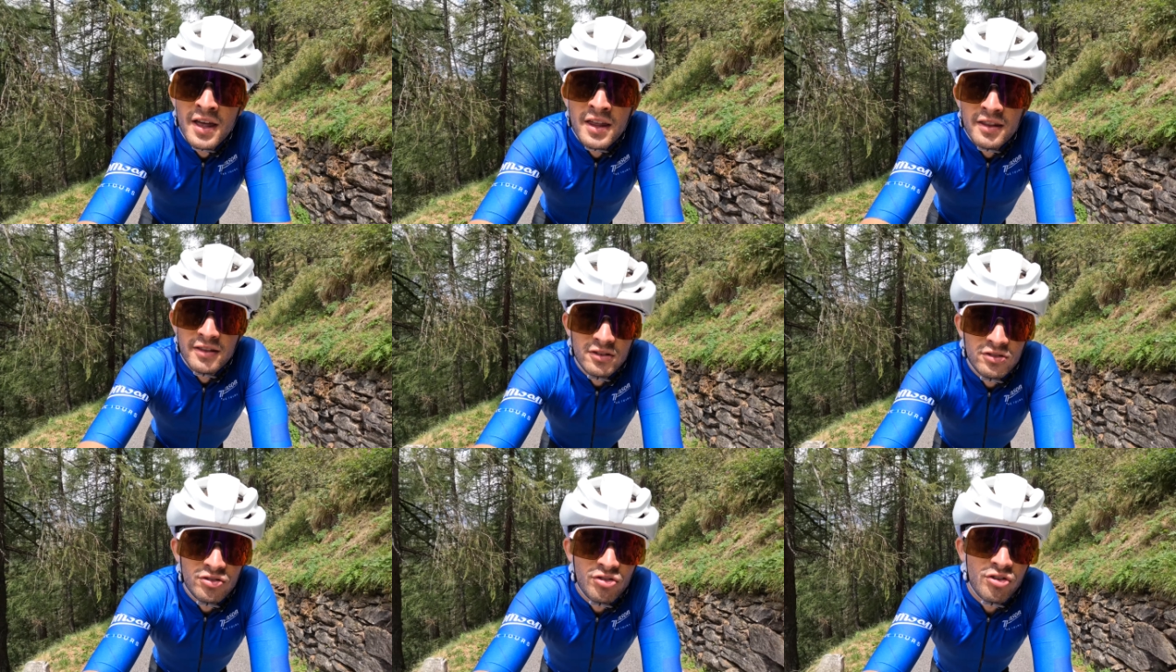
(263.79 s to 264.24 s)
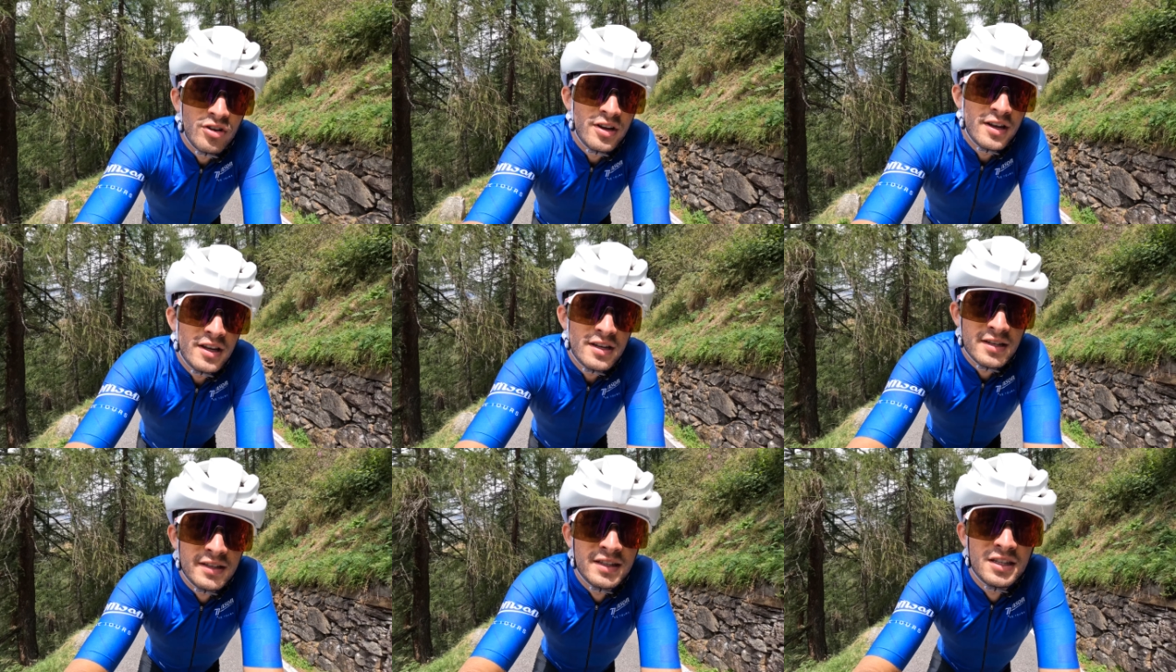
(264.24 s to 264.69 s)
the
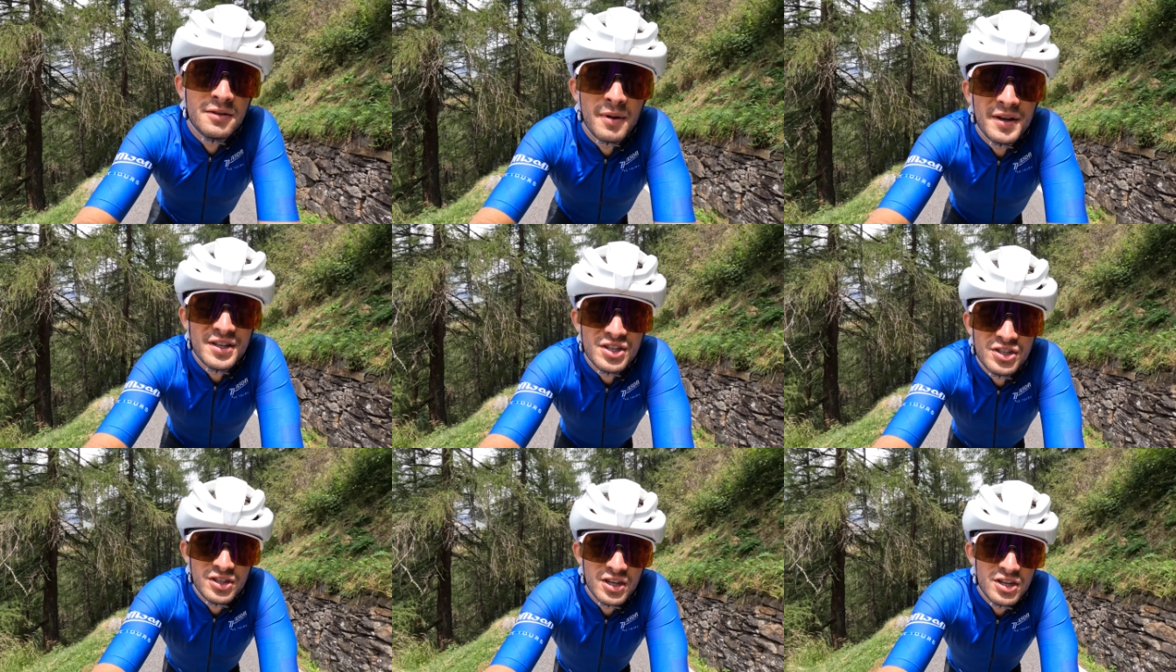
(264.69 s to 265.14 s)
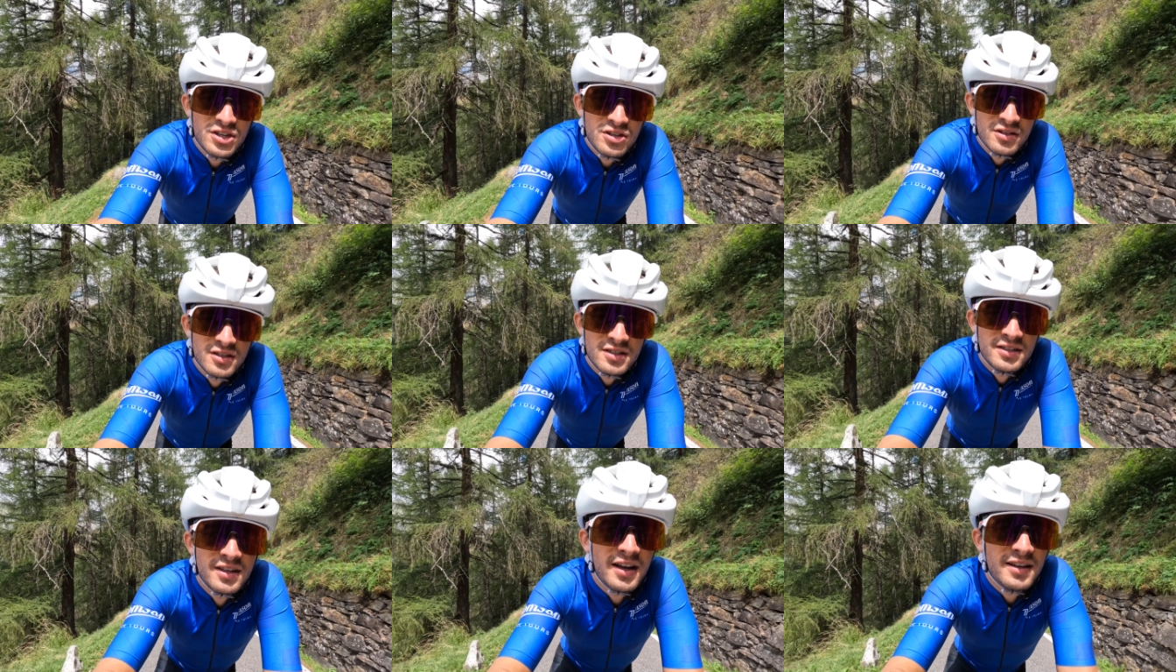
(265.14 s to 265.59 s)
trees and the
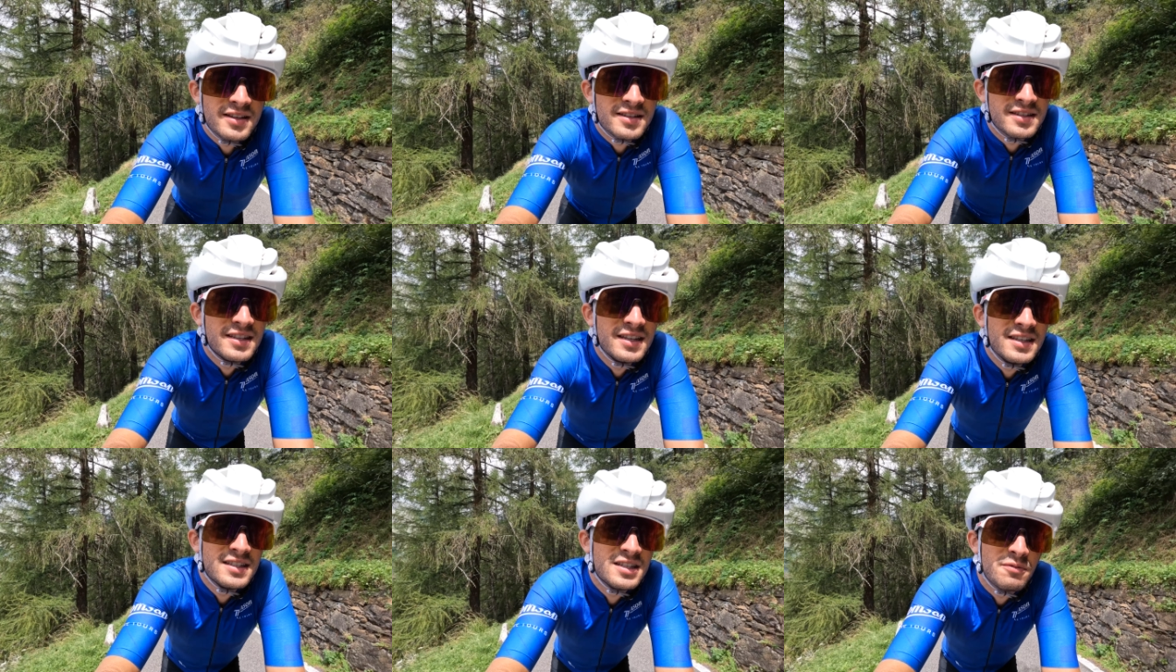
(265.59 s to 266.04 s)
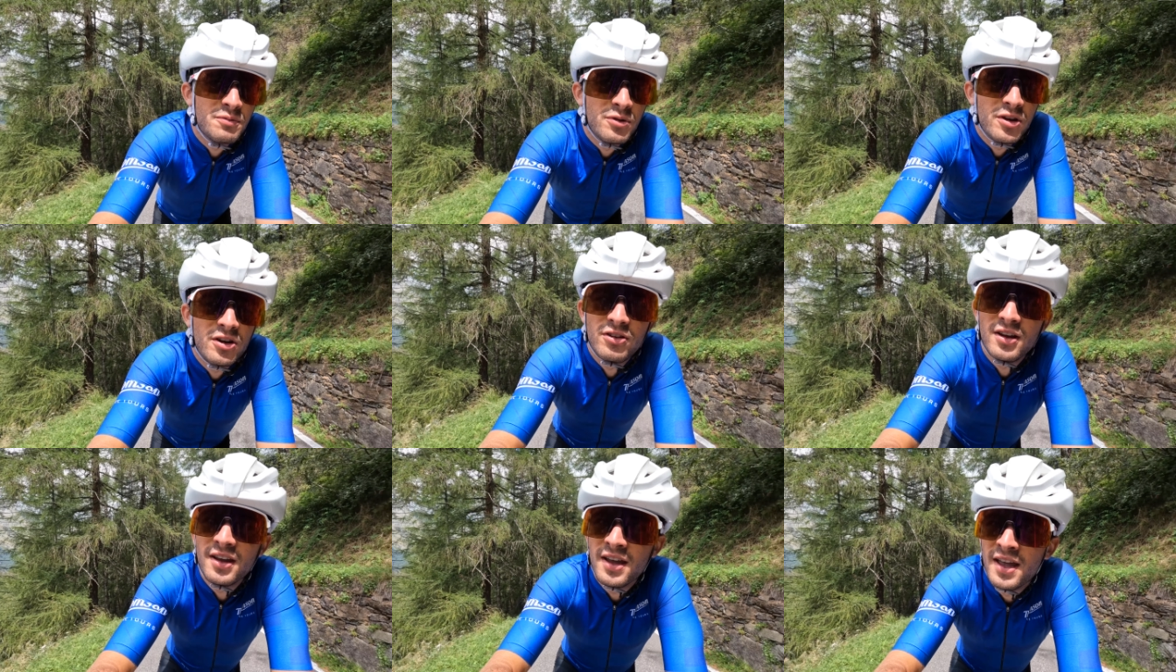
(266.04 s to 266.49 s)
vegetation starts
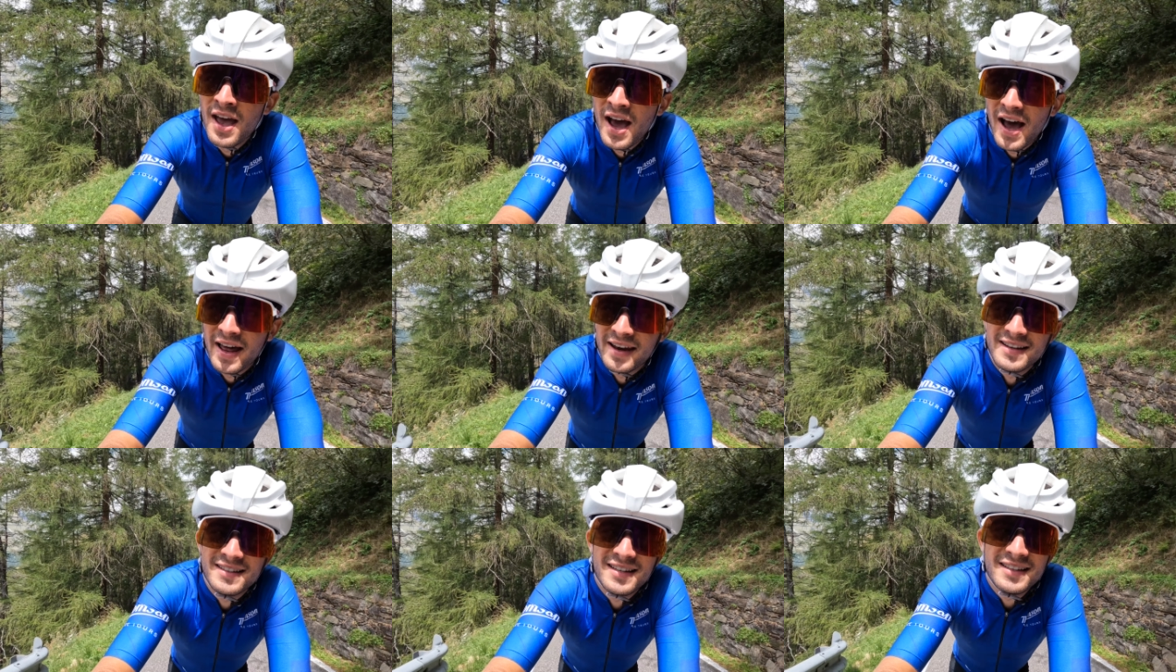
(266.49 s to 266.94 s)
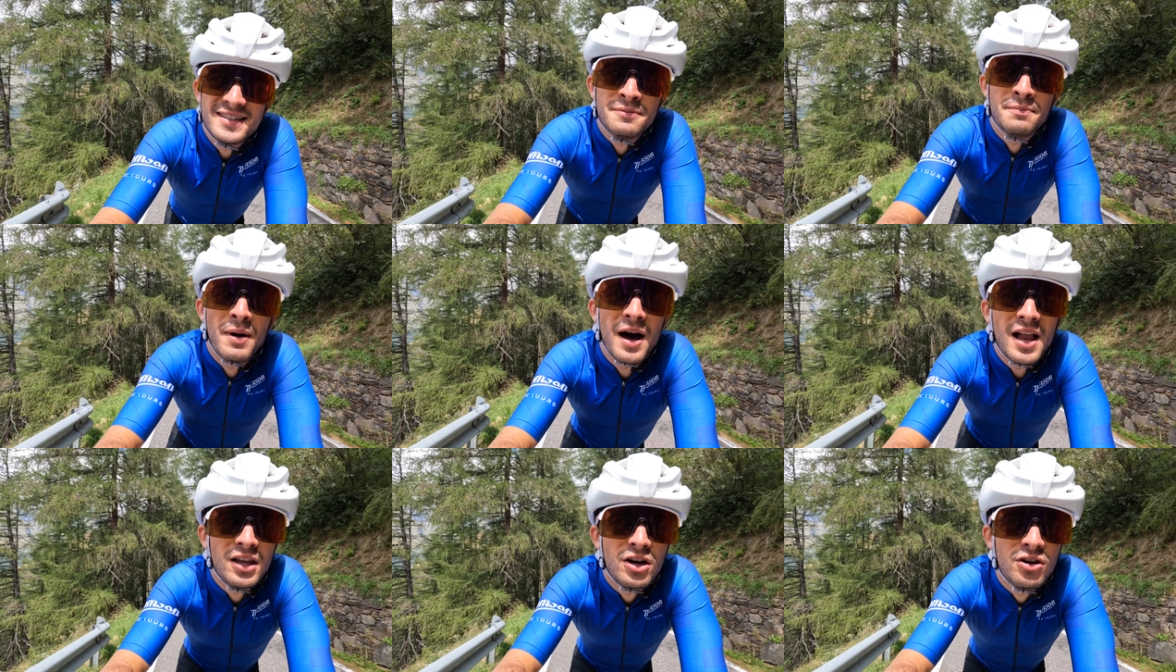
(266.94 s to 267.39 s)
disappearing, and there starts a
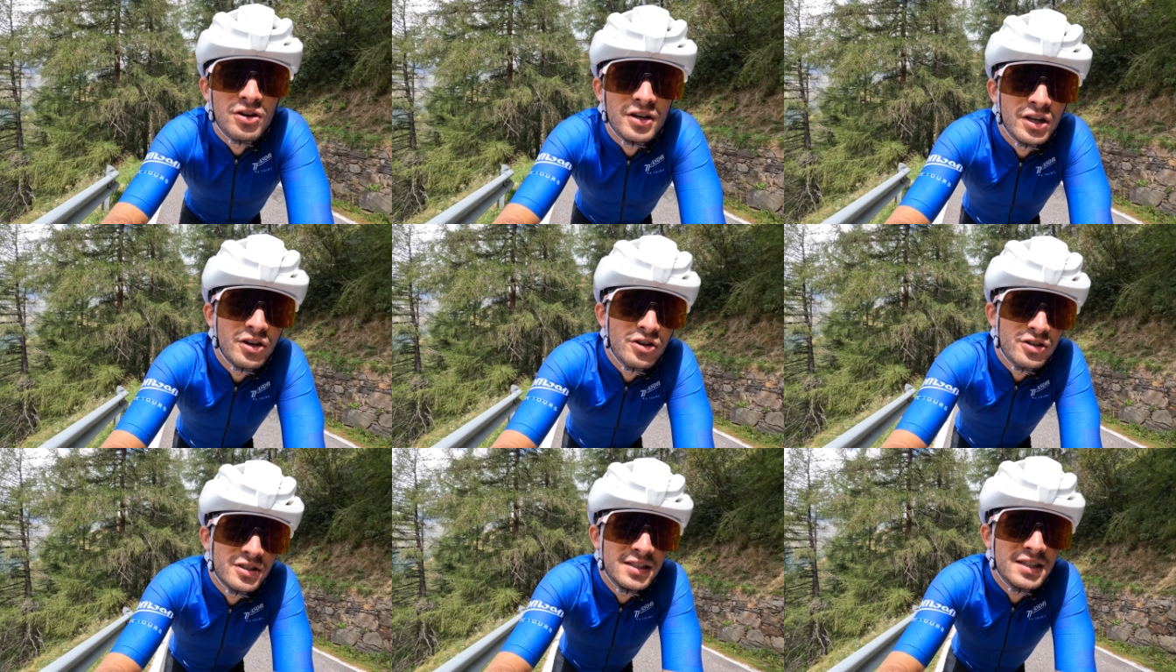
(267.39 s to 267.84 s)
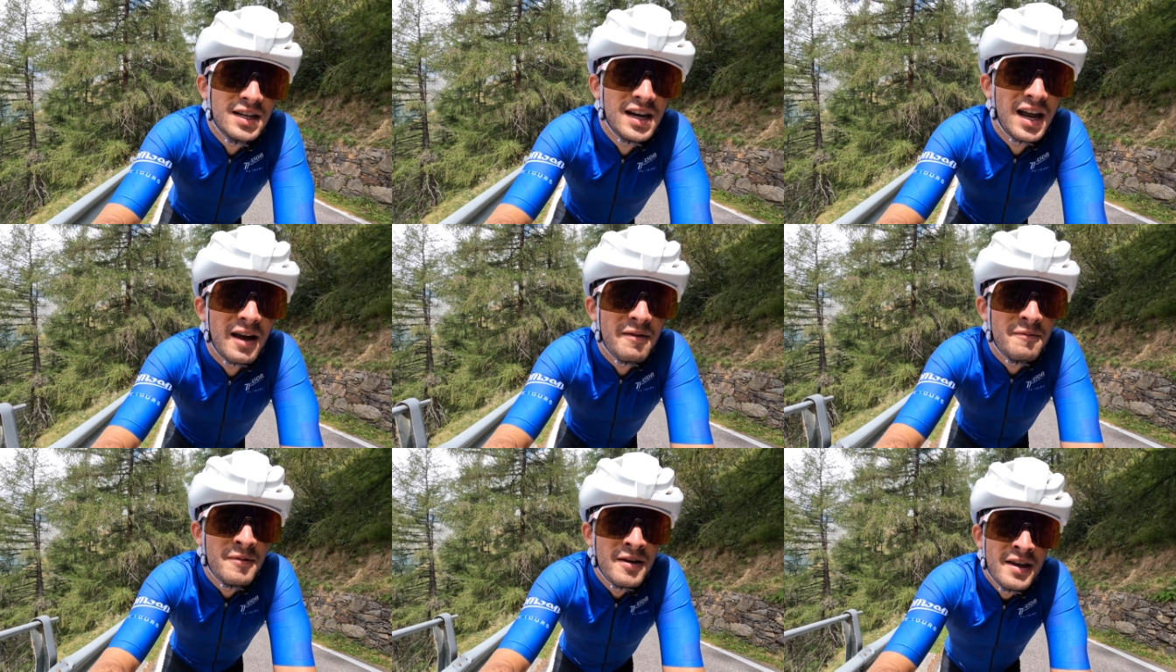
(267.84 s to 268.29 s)
balcony, because this
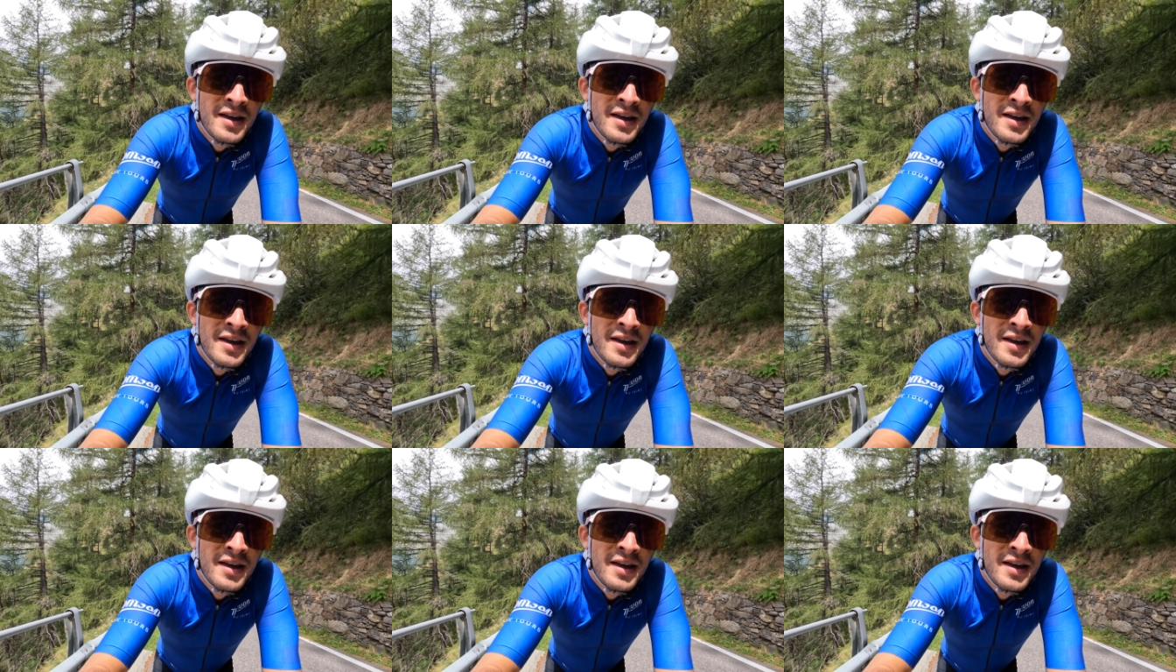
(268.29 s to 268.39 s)
climb